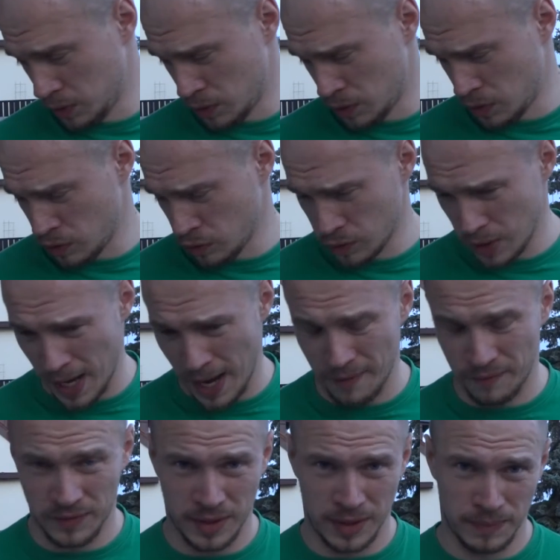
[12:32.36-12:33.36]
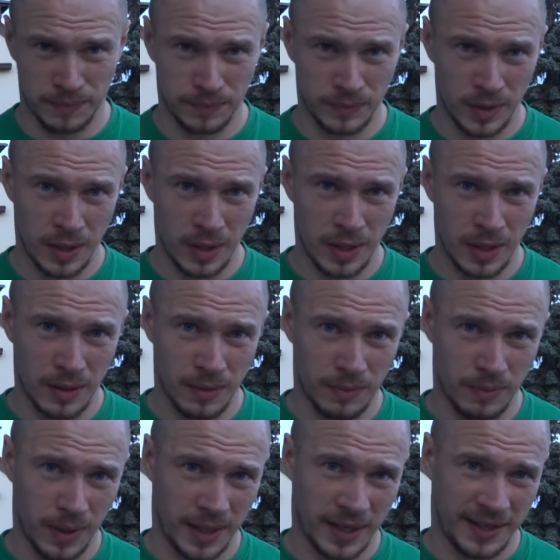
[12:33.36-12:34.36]
two left.
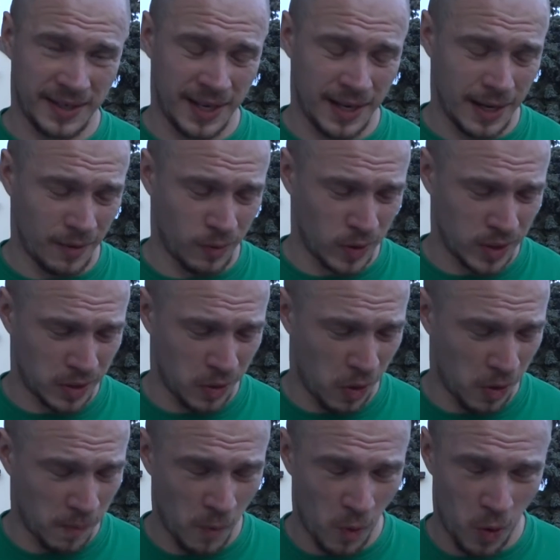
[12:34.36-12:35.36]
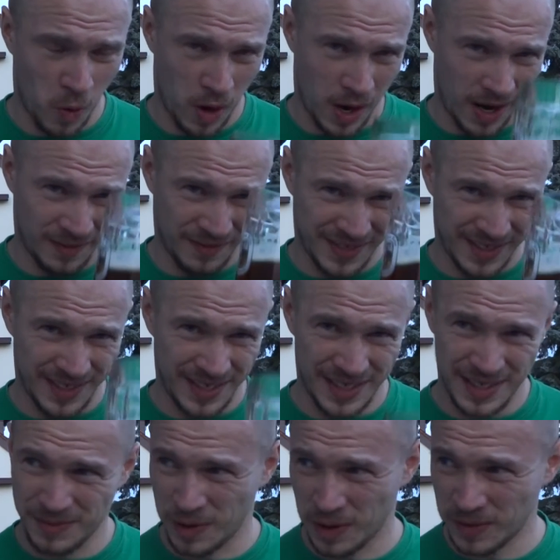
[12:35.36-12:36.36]
But I think I will talk more after
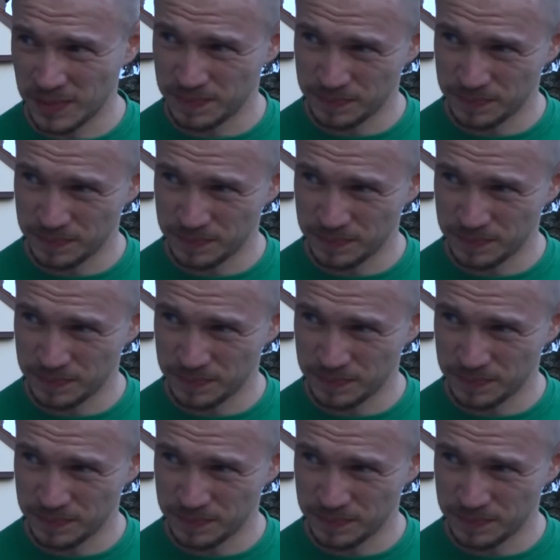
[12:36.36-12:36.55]
this one,